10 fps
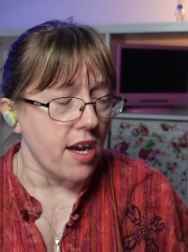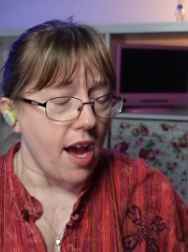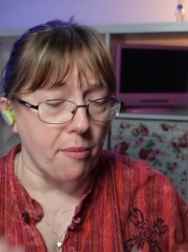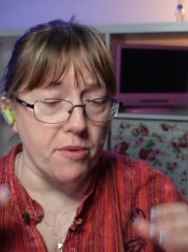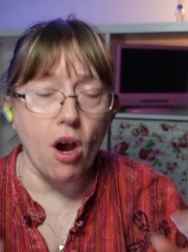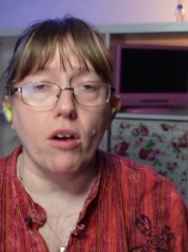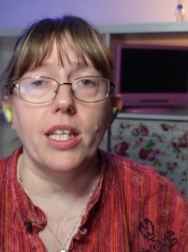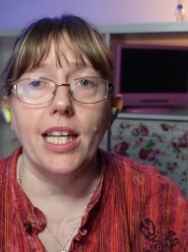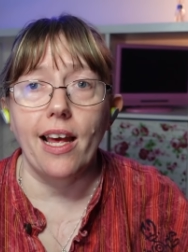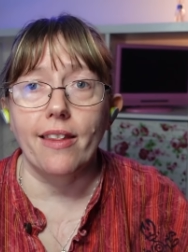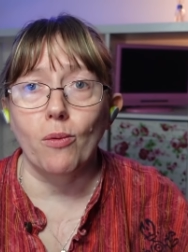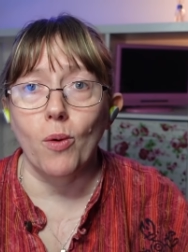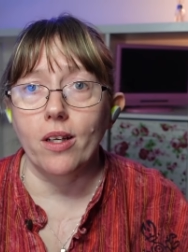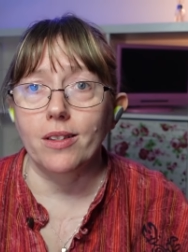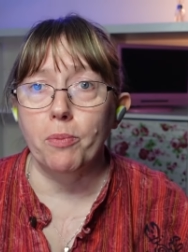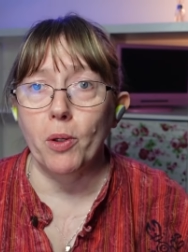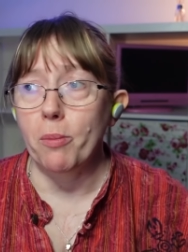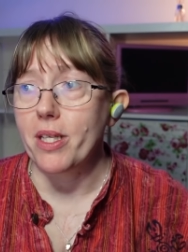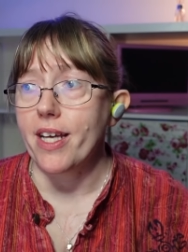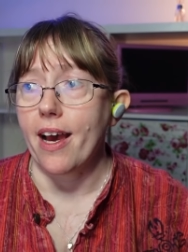I'm not going to let the world pull
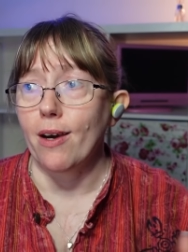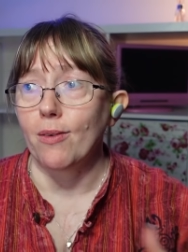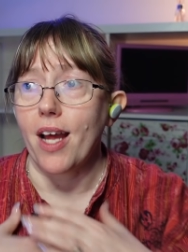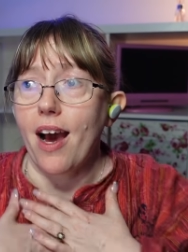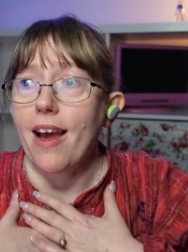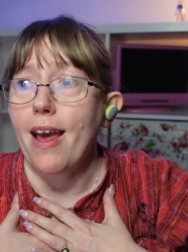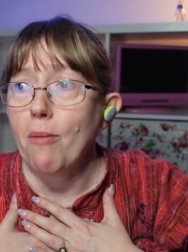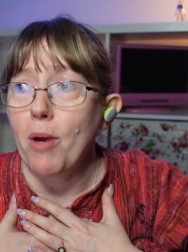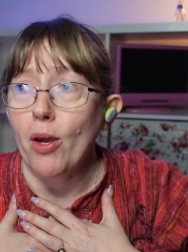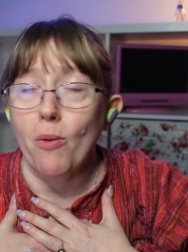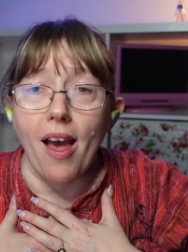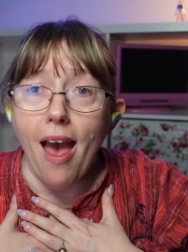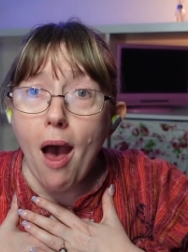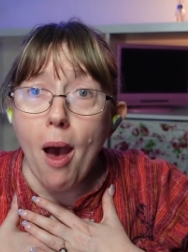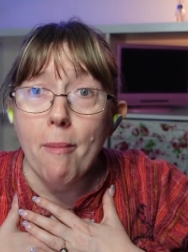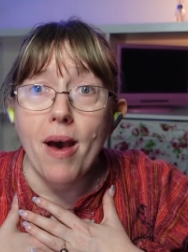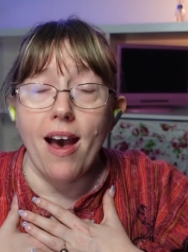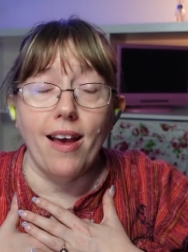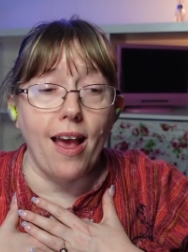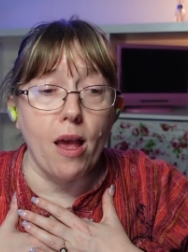me down. I am who I am
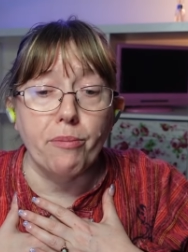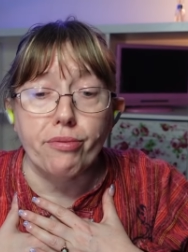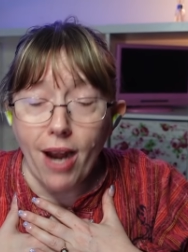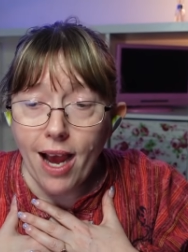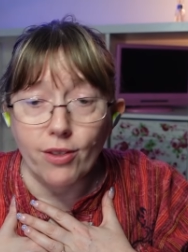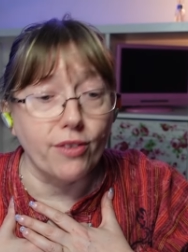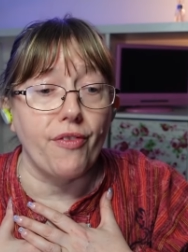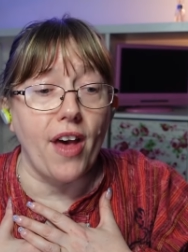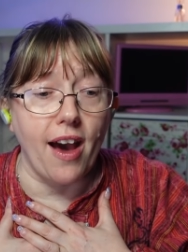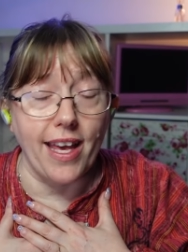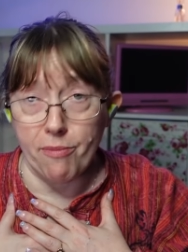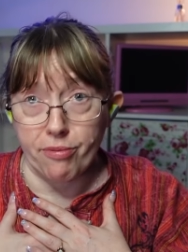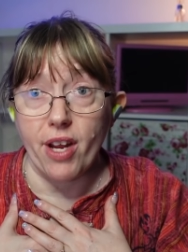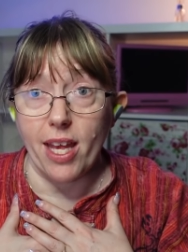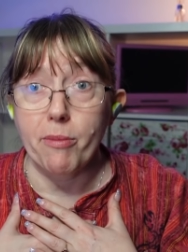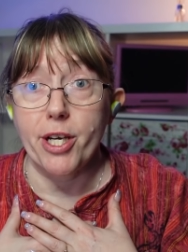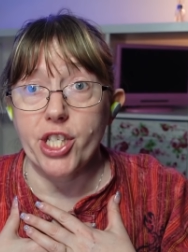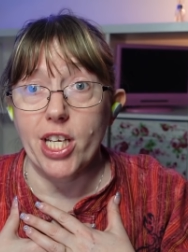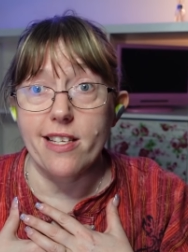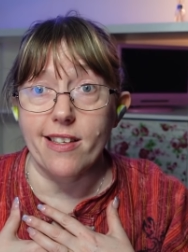and I am proud of that. It pretty much
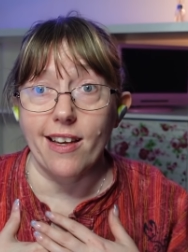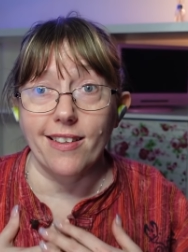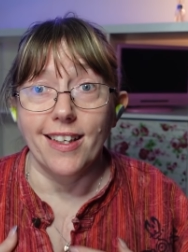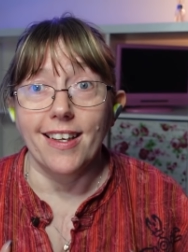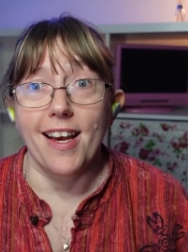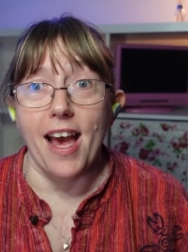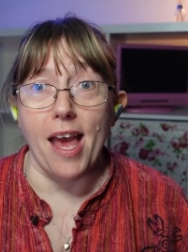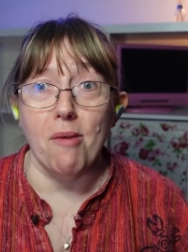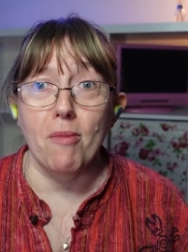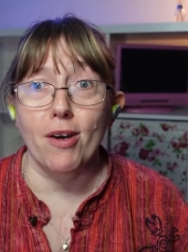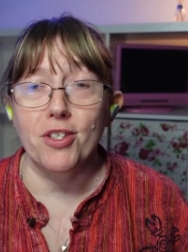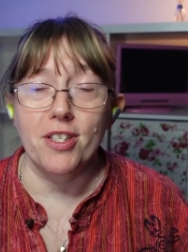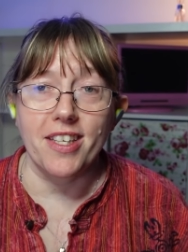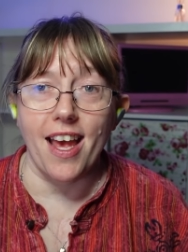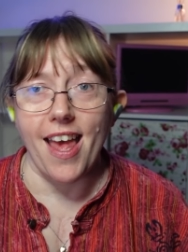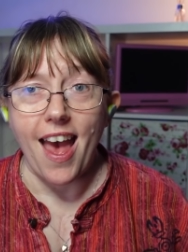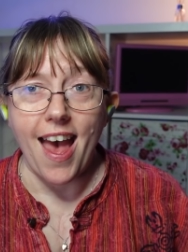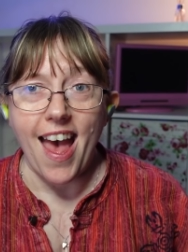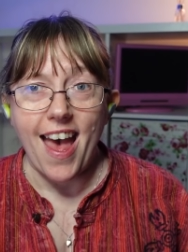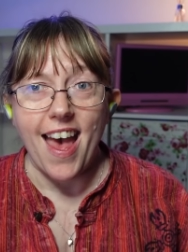is a modern day I
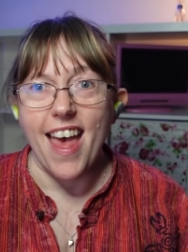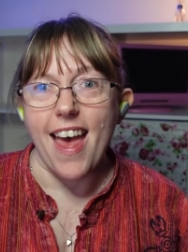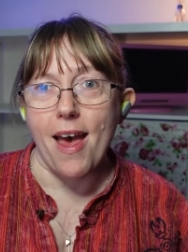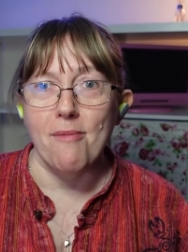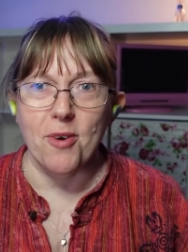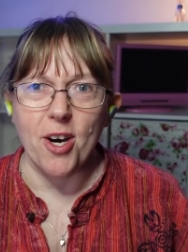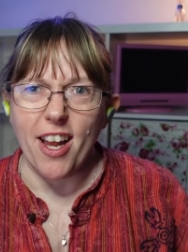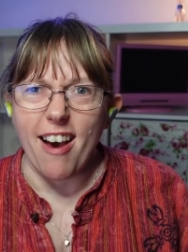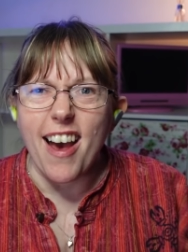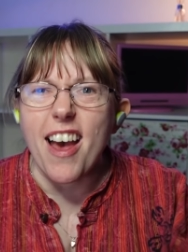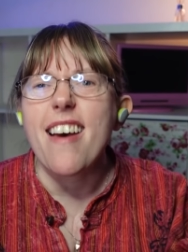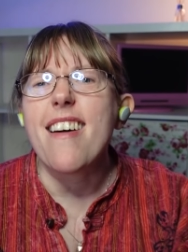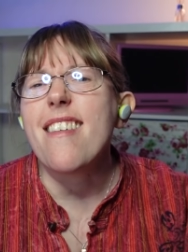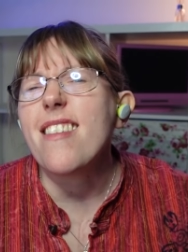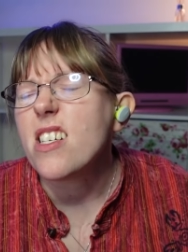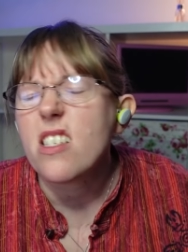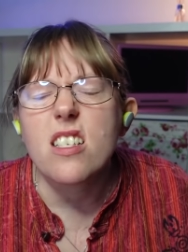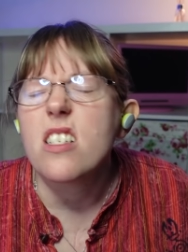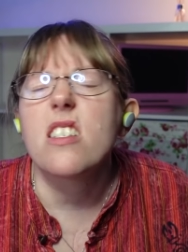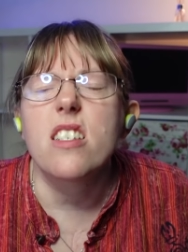am what I
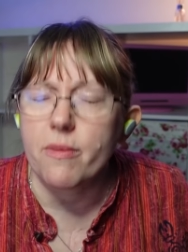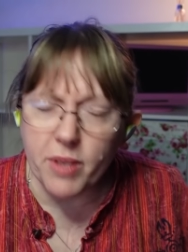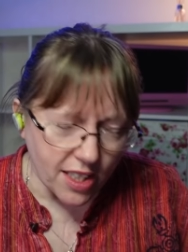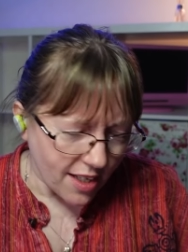am.